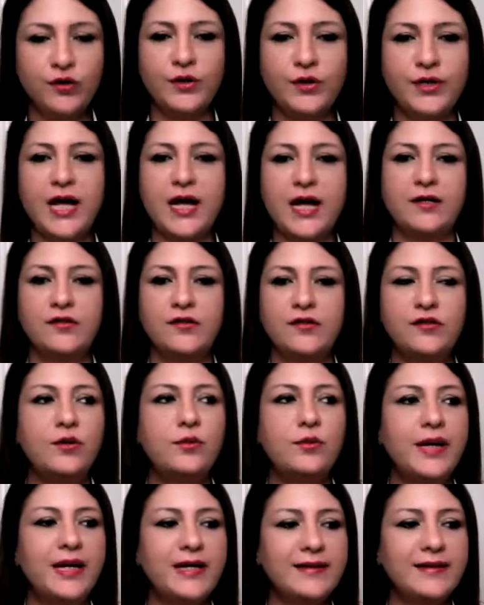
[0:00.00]
So
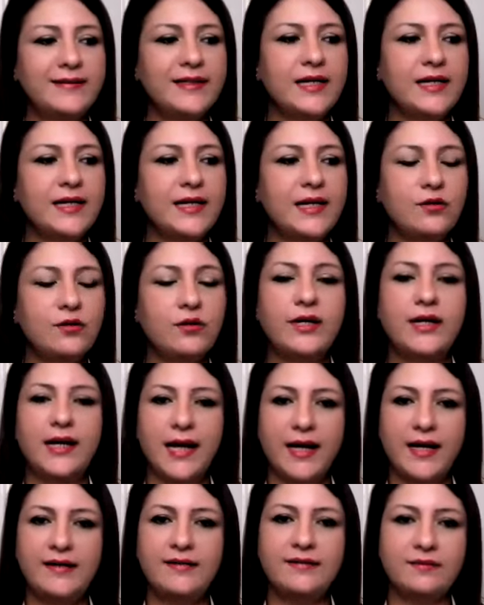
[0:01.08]
basically, to
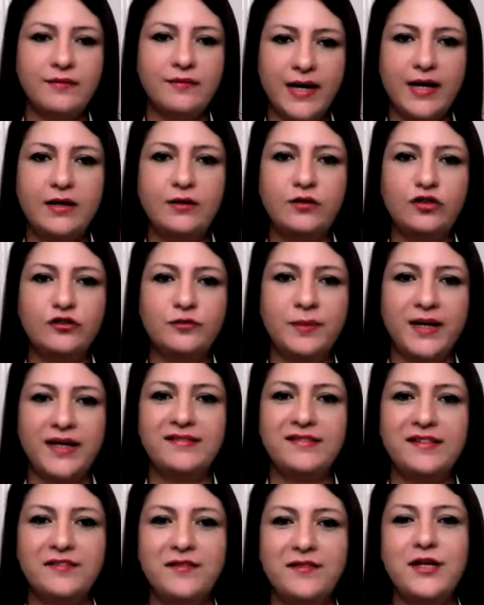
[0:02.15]
realize where are those
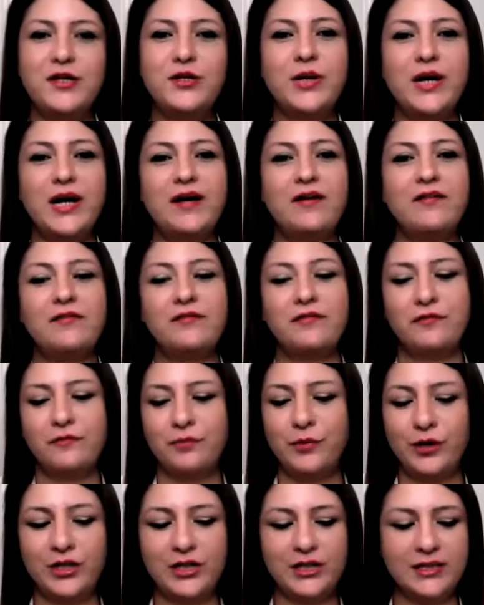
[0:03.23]
places where you have
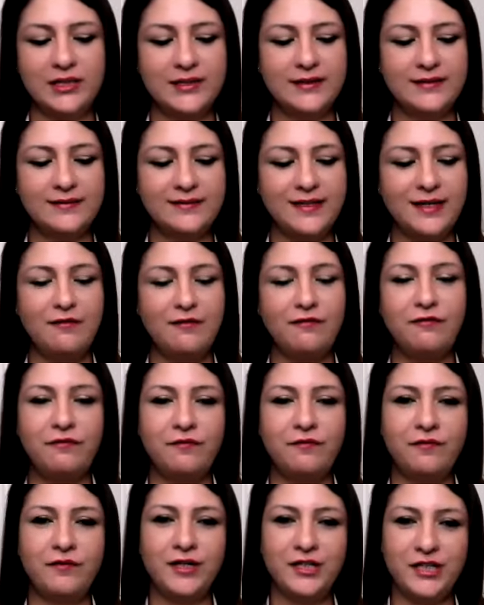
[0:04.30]
put the self
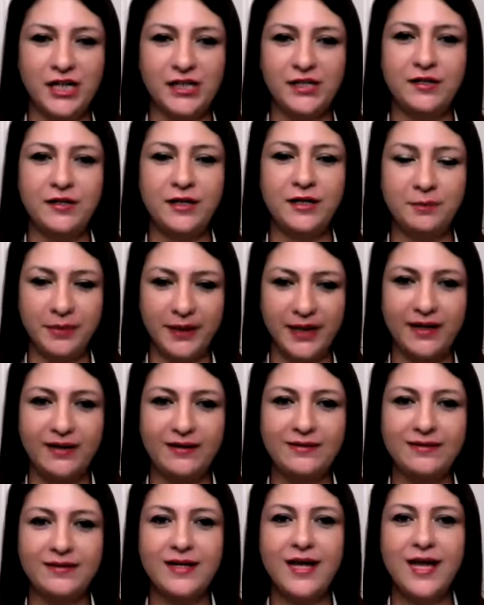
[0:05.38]
rejector in
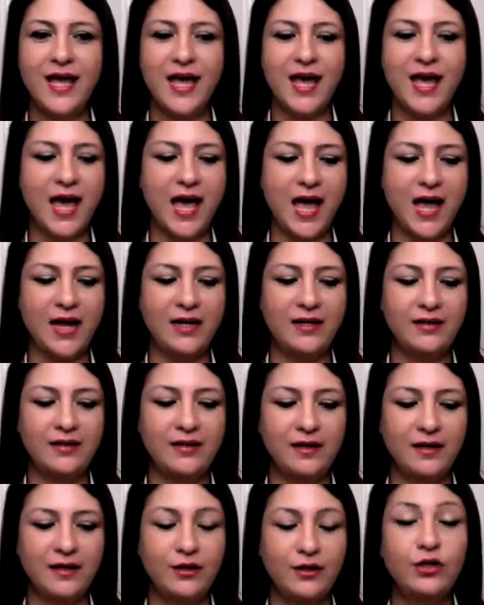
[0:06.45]
place,
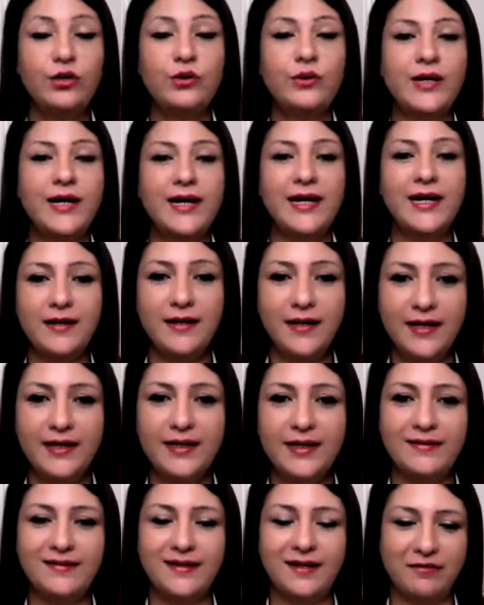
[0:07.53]
and do you really need
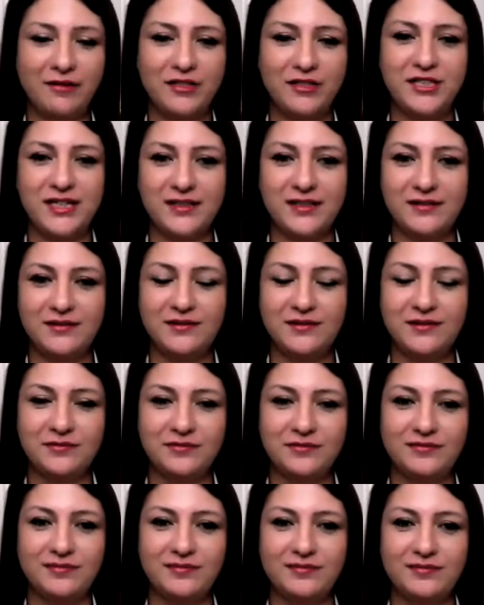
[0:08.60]
that self rejector?
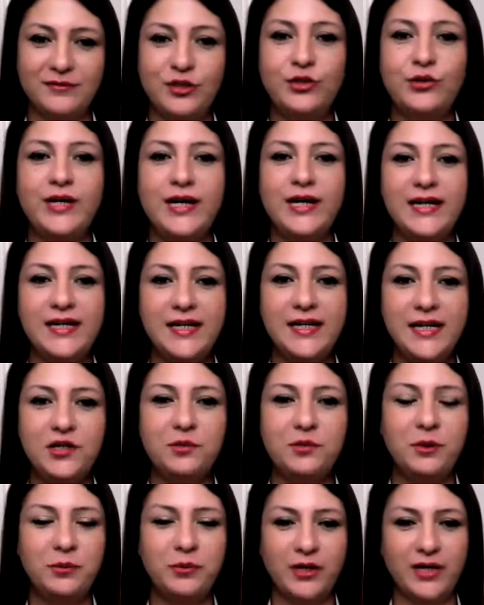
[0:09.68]
Do you really need to
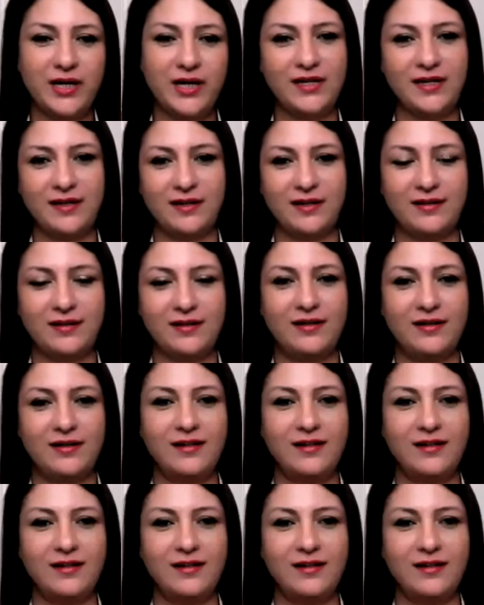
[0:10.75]
be protected?